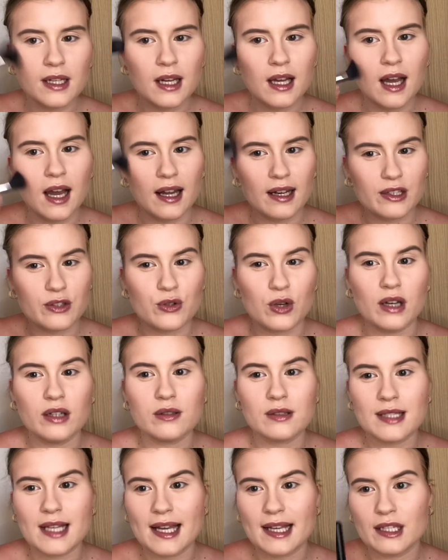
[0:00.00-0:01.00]
And I try not to
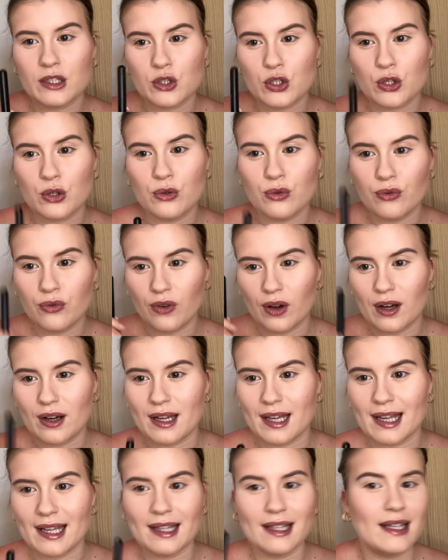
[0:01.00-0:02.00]
take it too far
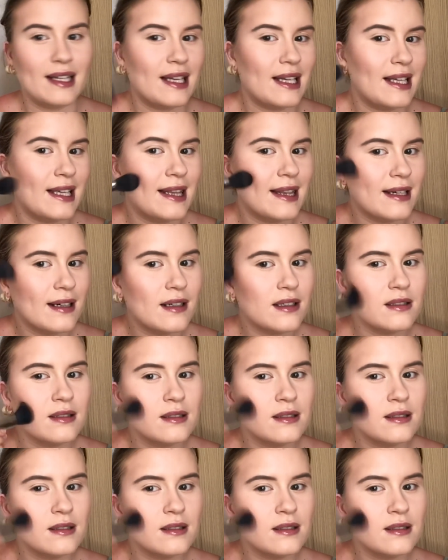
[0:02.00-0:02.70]
in either,